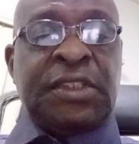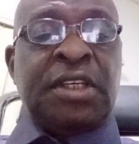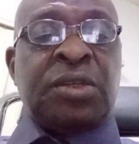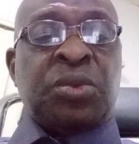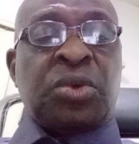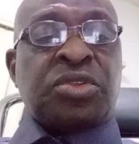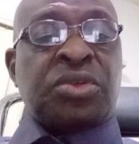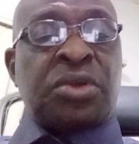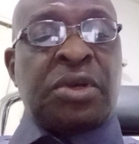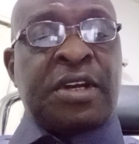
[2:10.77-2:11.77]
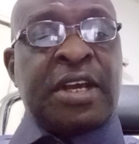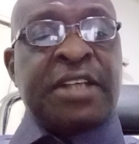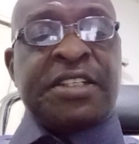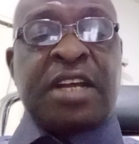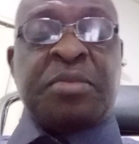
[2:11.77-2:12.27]
It was under
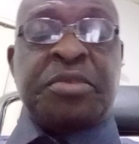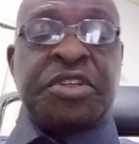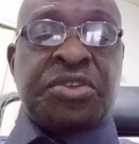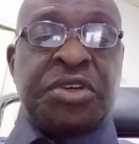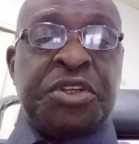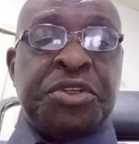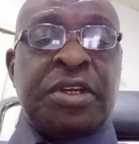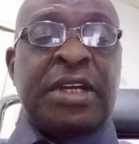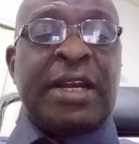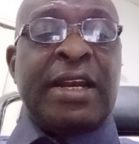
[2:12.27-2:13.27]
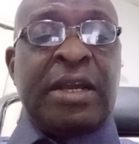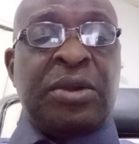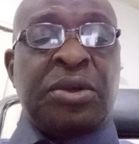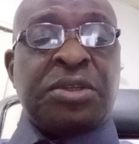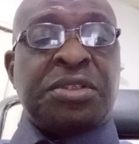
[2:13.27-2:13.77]
his administration that
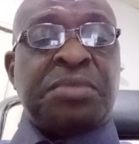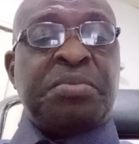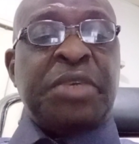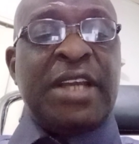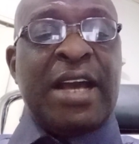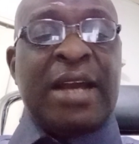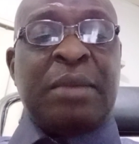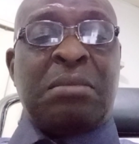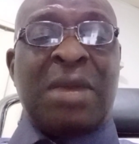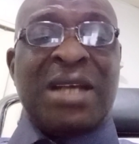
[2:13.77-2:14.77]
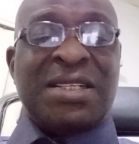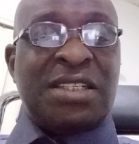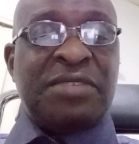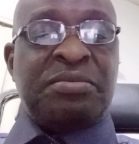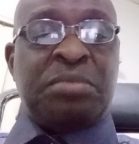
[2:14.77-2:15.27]
Lagos began
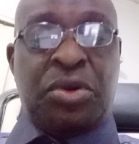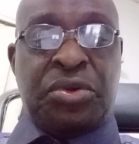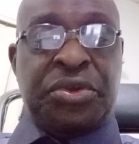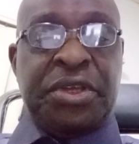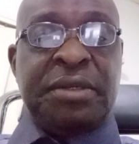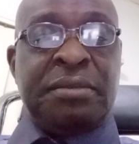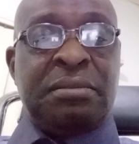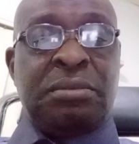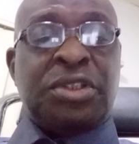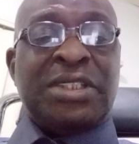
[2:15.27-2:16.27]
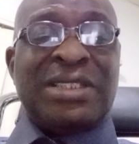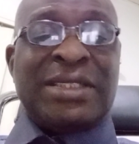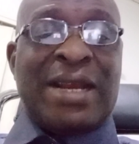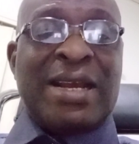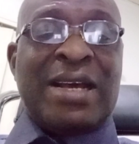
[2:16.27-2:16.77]
massive borrowing, both
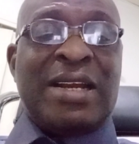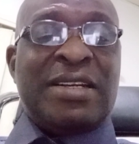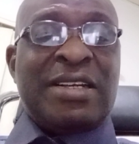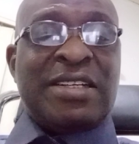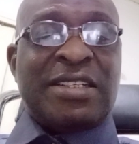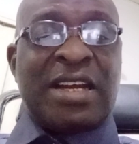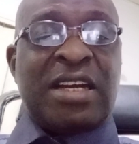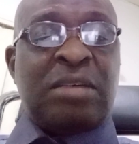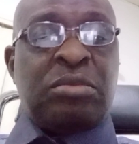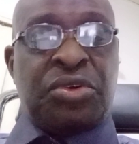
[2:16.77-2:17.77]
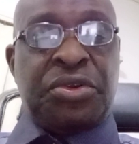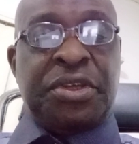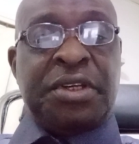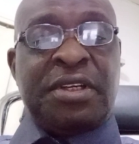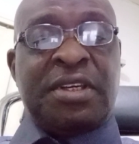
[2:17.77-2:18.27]
internal and external
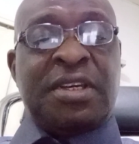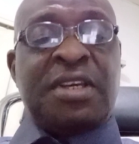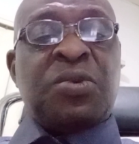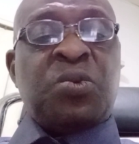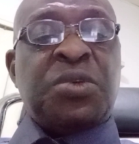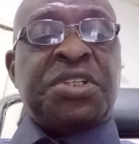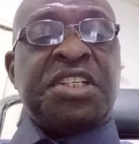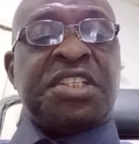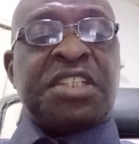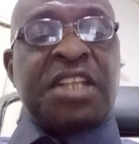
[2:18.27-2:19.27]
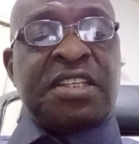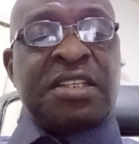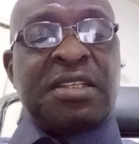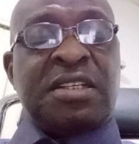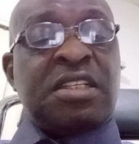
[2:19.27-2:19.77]
borrowing, which the state
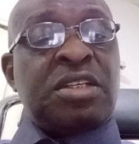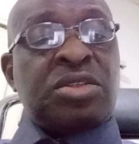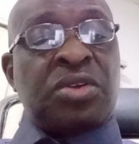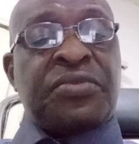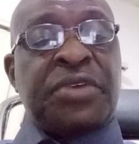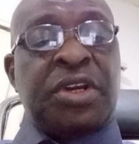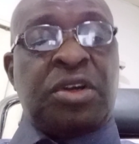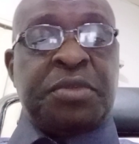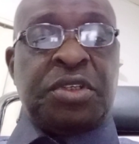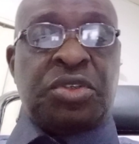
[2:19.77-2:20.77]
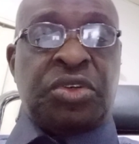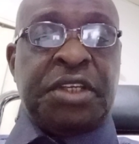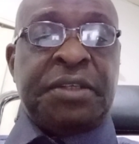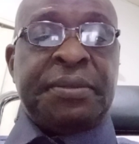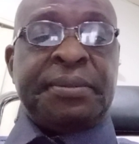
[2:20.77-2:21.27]
is still suffering up to today.